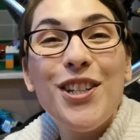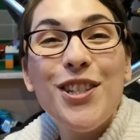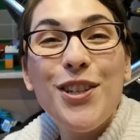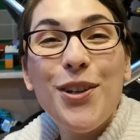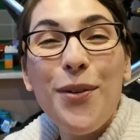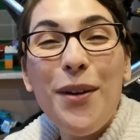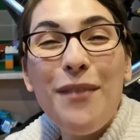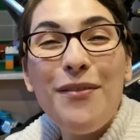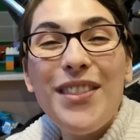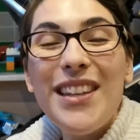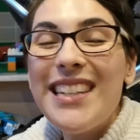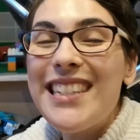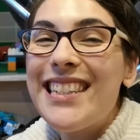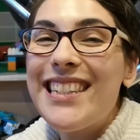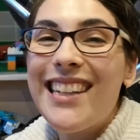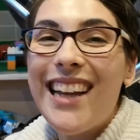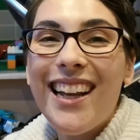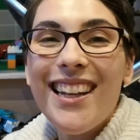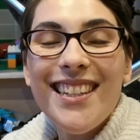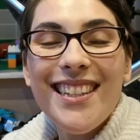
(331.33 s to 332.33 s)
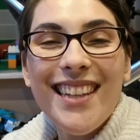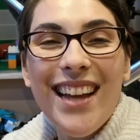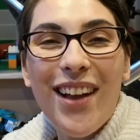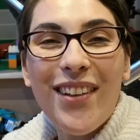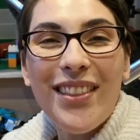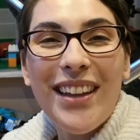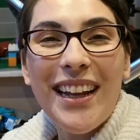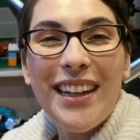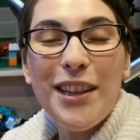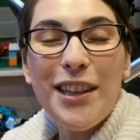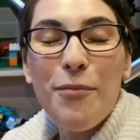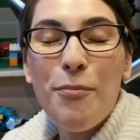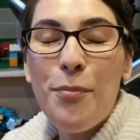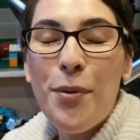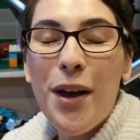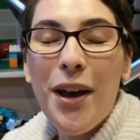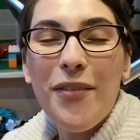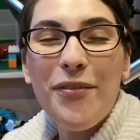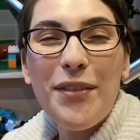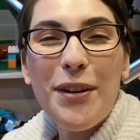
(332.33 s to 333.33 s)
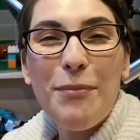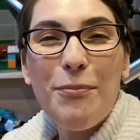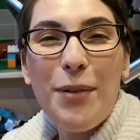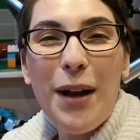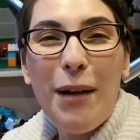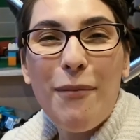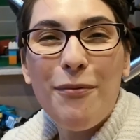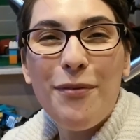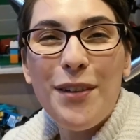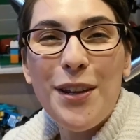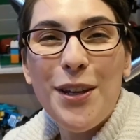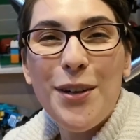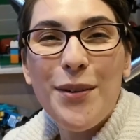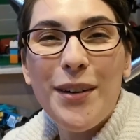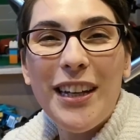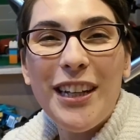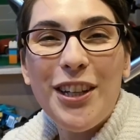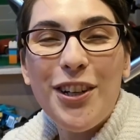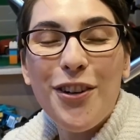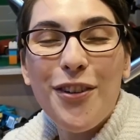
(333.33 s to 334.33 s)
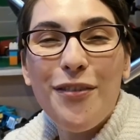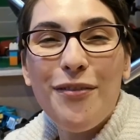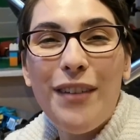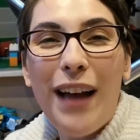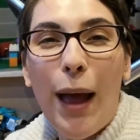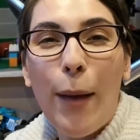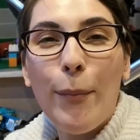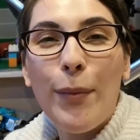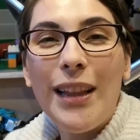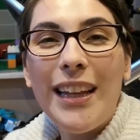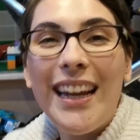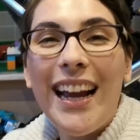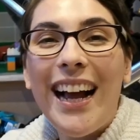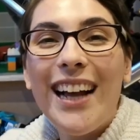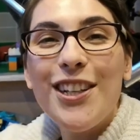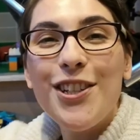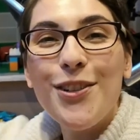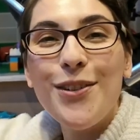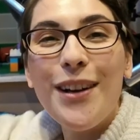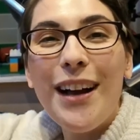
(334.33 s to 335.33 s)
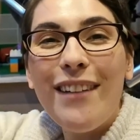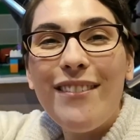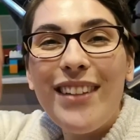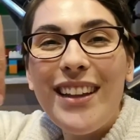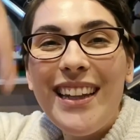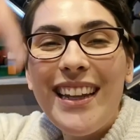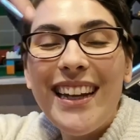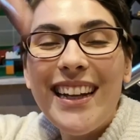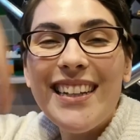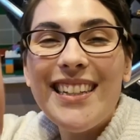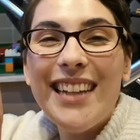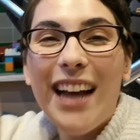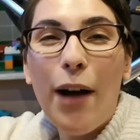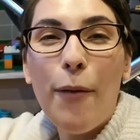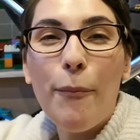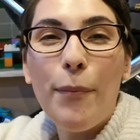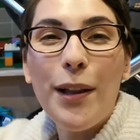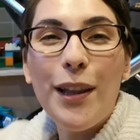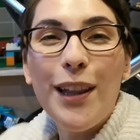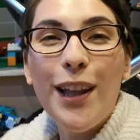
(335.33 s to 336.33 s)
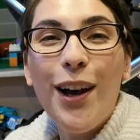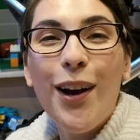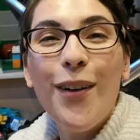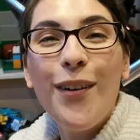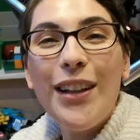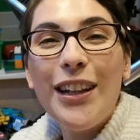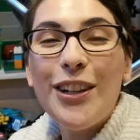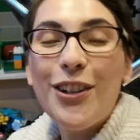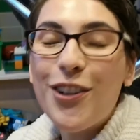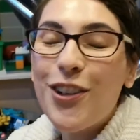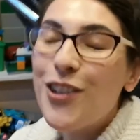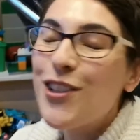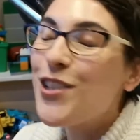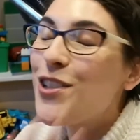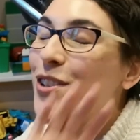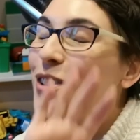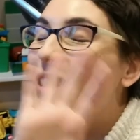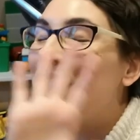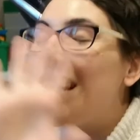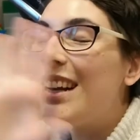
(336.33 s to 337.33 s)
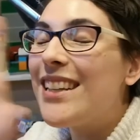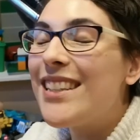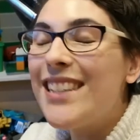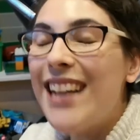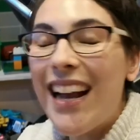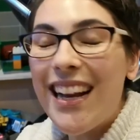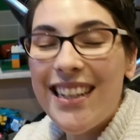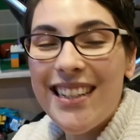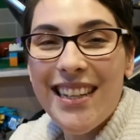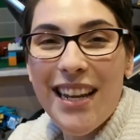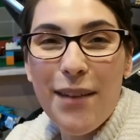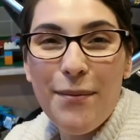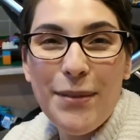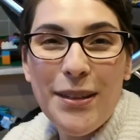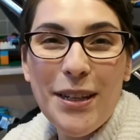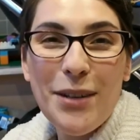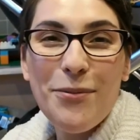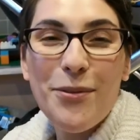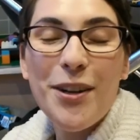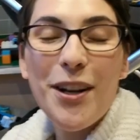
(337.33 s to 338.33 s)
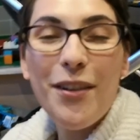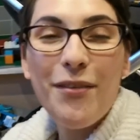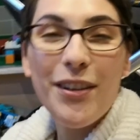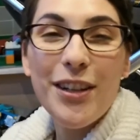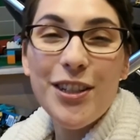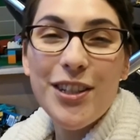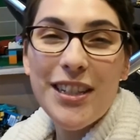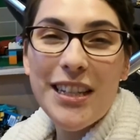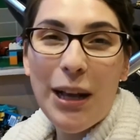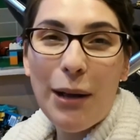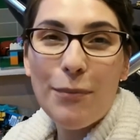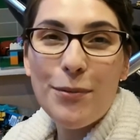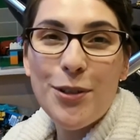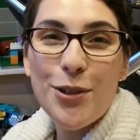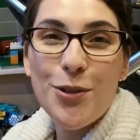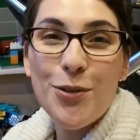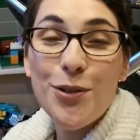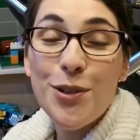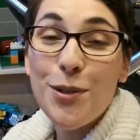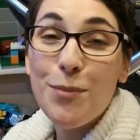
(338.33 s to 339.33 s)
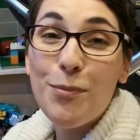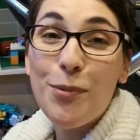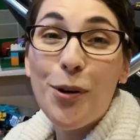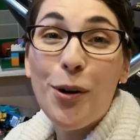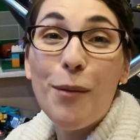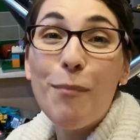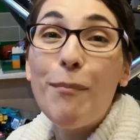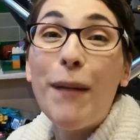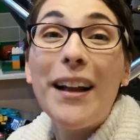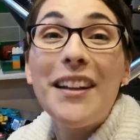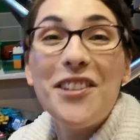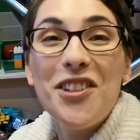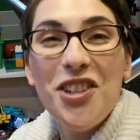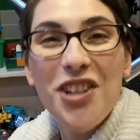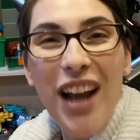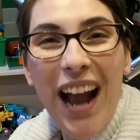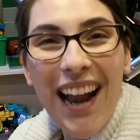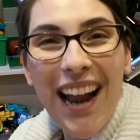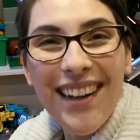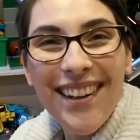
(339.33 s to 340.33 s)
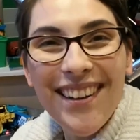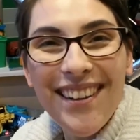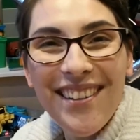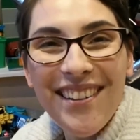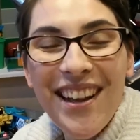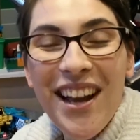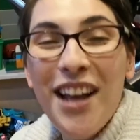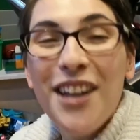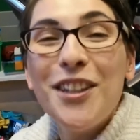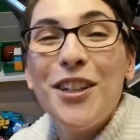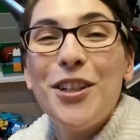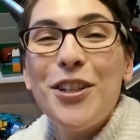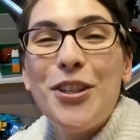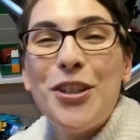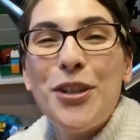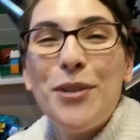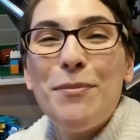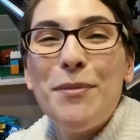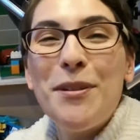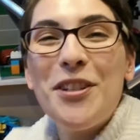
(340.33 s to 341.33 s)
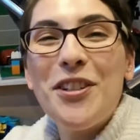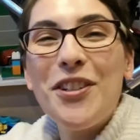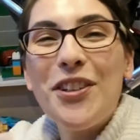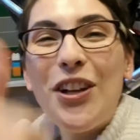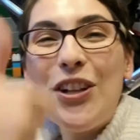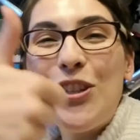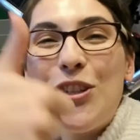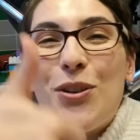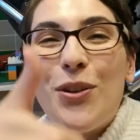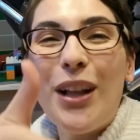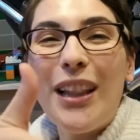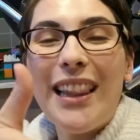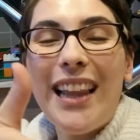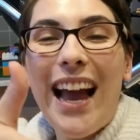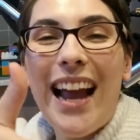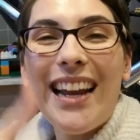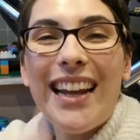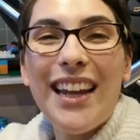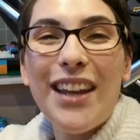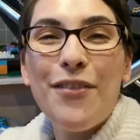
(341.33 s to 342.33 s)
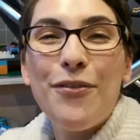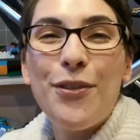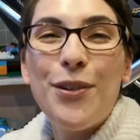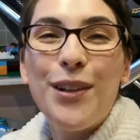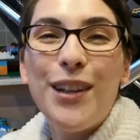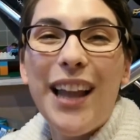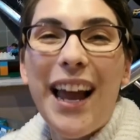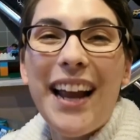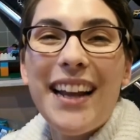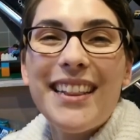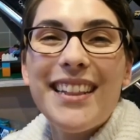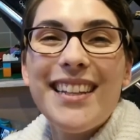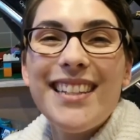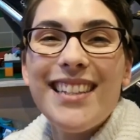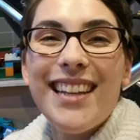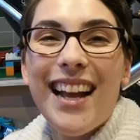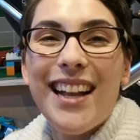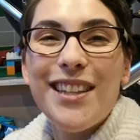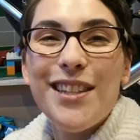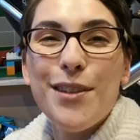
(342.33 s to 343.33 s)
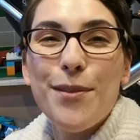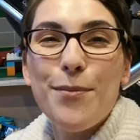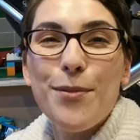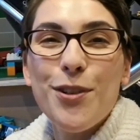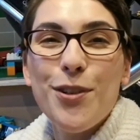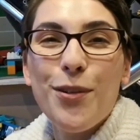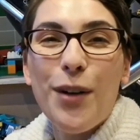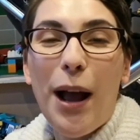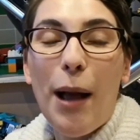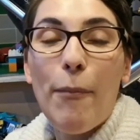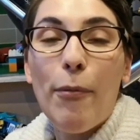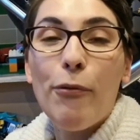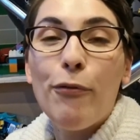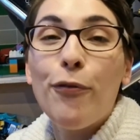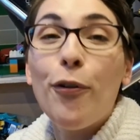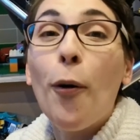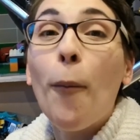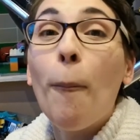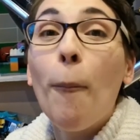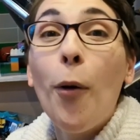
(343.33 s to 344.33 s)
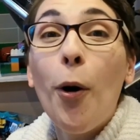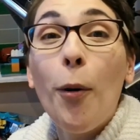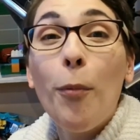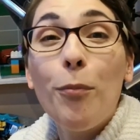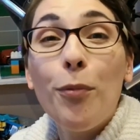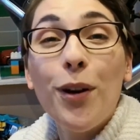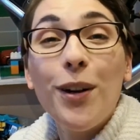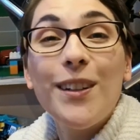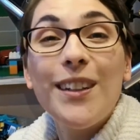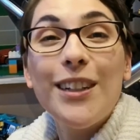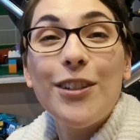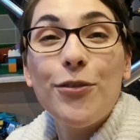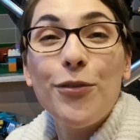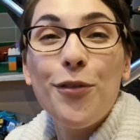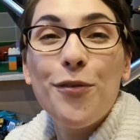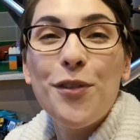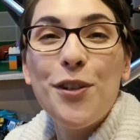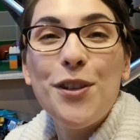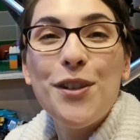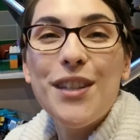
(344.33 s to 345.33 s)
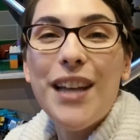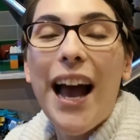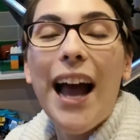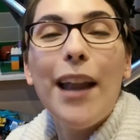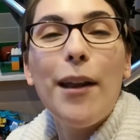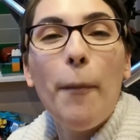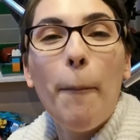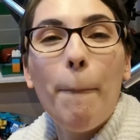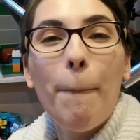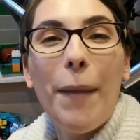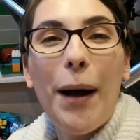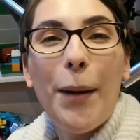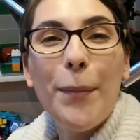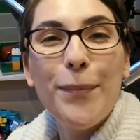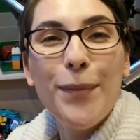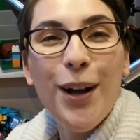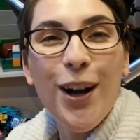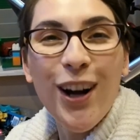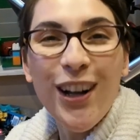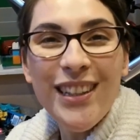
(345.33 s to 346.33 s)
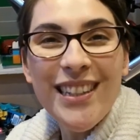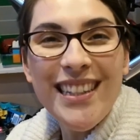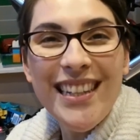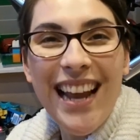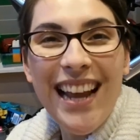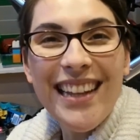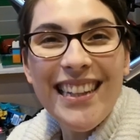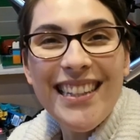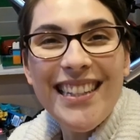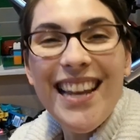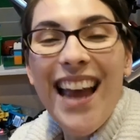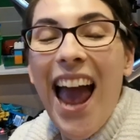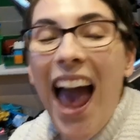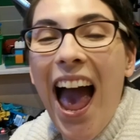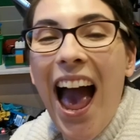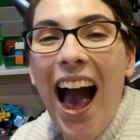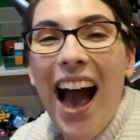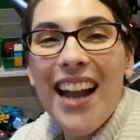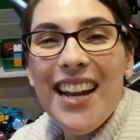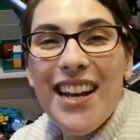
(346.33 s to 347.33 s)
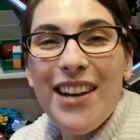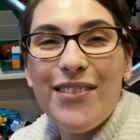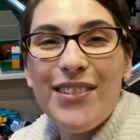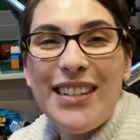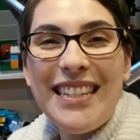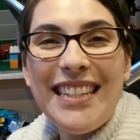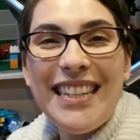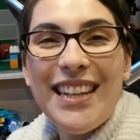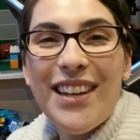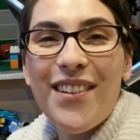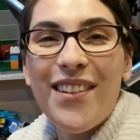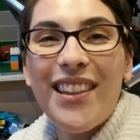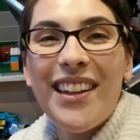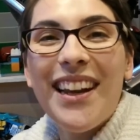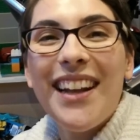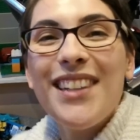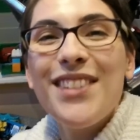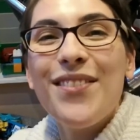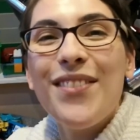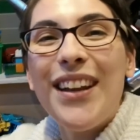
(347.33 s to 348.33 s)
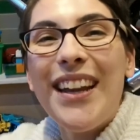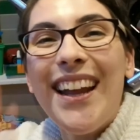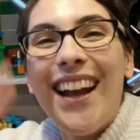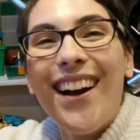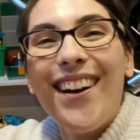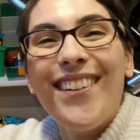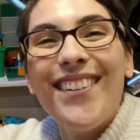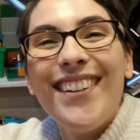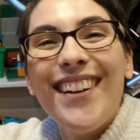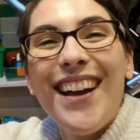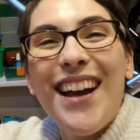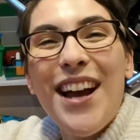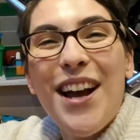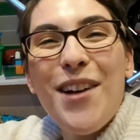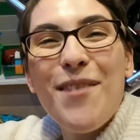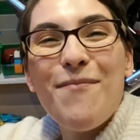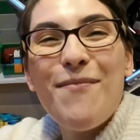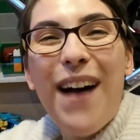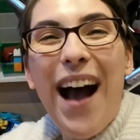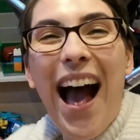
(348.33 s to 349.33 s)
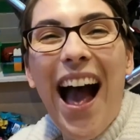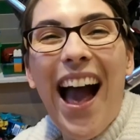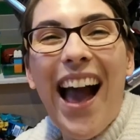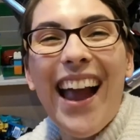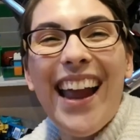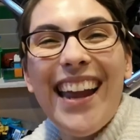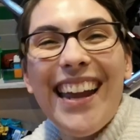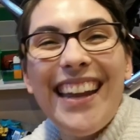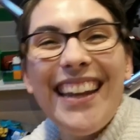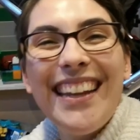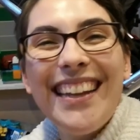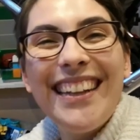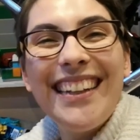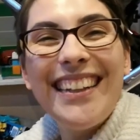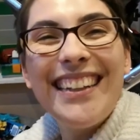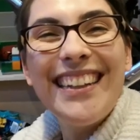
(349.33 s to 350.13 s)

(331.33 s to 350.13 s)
So if this does sound like the perfect pram for you and your family, I do have a link down below. It'll cost you the exact same as it would have. It just helps to support my channel. Do be sure to like if you like this and subscribe for more product reviews and mum content. And I will see you in the next video. Bye!